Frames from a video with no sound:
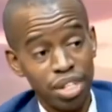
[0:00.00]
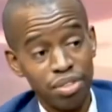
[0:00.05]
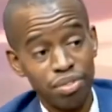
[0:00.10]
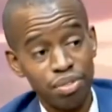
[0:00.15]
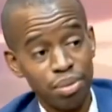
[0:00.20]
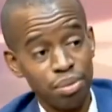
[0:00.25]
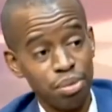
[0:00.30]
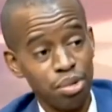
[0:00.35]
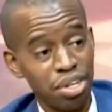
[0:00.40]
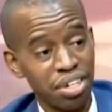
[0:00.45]
we
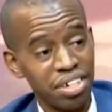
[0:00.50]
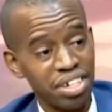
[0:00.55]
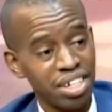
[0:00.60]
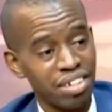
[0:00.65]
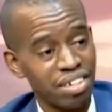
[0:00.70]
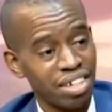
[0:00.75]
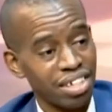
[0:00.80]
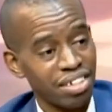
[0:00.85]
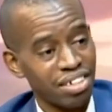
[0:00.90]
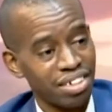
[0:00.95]
made from our
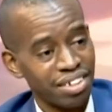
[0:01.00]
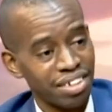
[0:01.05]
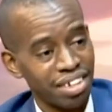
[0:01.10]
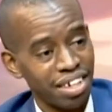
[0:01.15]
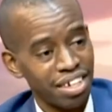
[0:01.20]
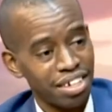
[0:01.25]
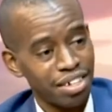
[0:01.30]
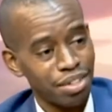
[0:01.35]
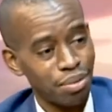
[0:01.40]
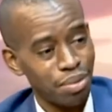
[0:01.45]
research, is
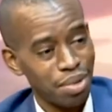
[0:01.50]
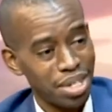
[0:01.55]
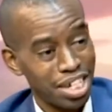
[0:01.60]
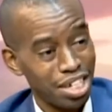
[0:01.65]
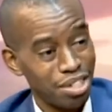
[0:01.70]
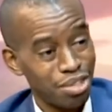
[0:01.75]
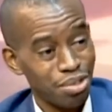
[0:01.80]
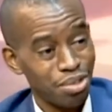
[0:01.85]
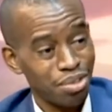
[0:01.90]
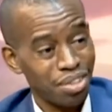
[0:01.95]
that we
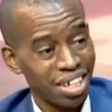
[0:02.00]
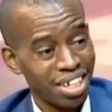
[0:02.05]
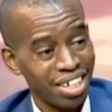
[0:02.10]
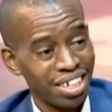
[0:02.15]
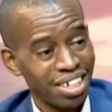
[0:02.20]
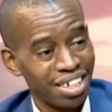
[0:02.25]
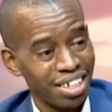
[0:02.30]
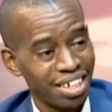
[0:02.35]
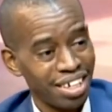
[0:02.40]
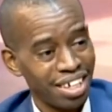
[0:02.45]
need to
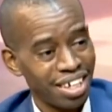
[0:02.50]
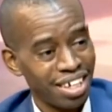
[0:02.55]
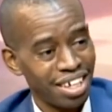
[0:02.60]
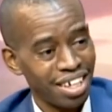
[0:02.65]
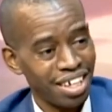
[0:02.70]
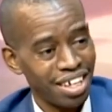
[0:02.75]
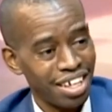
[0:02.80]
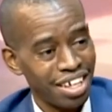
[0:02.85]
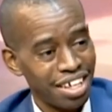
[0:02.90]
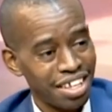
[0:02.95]
really
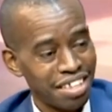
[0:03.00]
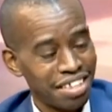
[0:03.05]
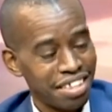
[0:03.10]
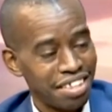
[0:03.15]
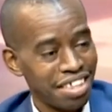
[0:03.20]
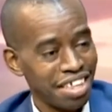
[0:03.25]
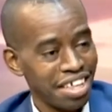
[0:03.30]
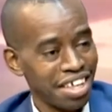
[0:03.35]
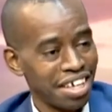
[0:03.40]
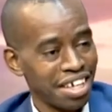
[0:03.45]

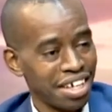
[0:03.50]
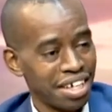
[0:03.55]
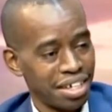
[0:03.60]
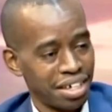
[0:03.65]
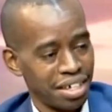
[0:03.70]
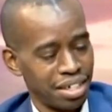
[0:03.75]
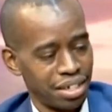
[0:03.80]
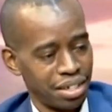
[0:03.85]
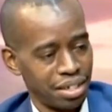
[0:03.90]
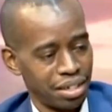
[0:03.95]

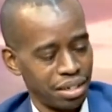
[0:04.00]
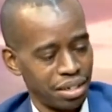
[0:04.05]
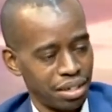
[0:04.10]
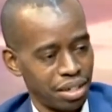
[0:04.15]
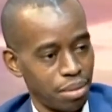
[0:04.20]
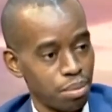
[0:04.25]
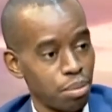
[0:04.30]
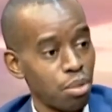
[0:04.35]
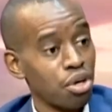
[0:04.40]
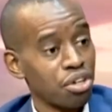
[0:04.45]
think
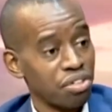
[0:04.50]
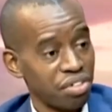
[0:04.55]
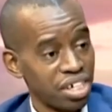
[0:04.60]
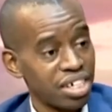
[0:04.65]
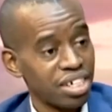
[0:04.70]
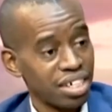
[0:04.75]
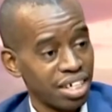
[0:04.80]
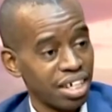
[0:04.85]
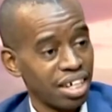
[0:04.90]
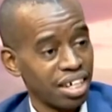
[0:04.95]
more
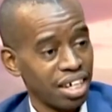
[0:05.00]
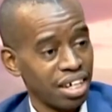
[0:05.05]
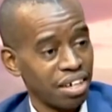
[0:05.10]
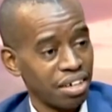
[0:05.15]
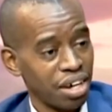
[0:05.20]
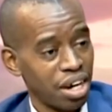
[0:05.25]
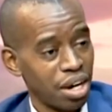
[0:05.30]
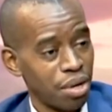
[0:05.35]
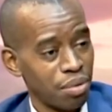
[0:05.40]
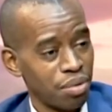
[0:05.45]
critically
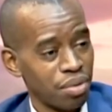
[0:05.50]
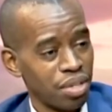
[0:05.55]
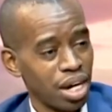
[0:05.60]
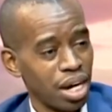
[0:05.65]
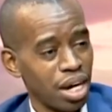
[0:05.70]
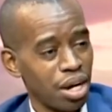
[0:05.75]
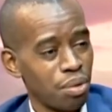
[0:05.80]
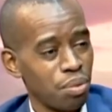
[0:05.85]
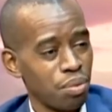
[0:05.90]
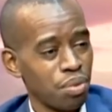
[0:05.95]
around
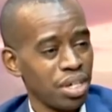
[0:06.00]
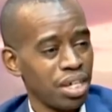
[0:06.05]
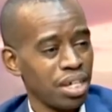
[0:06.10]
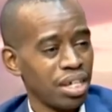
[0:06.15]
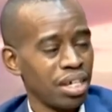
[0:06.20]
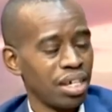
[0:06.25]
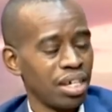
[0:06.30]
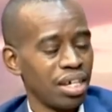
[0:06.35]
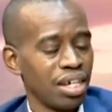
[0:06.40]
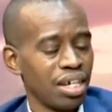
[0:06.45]
how
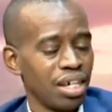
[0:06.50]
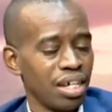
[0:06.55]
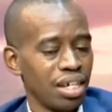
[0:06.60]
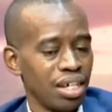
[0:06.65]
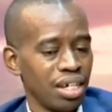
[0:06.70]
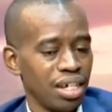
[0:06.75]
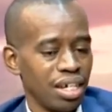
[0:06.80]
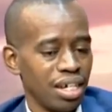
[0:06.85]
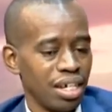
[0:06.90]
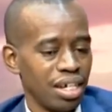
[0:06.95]
we
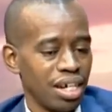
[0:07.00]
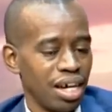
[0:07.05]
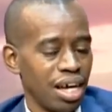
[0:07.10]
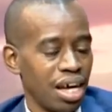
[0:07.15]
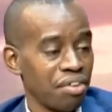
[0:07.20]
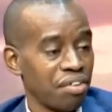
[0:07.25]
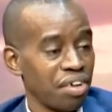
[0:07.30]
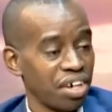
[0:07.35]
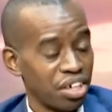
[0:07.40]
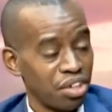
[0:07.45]

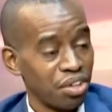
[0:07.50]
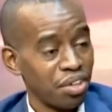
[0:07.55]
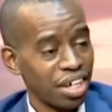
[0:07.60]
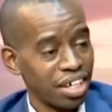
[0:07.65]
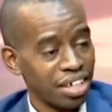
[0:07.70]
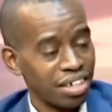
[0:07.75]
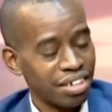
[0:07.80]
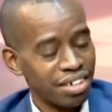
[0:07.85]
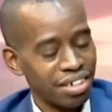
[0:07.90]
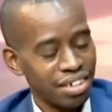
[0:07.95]

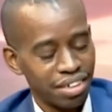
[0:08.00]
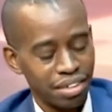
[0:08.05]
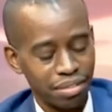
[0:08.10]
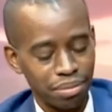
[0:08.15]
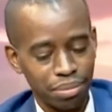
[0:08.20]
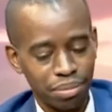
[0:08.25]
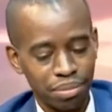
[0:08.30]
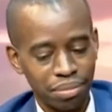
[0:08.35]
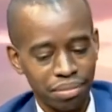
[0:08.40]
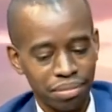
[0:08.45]
regulate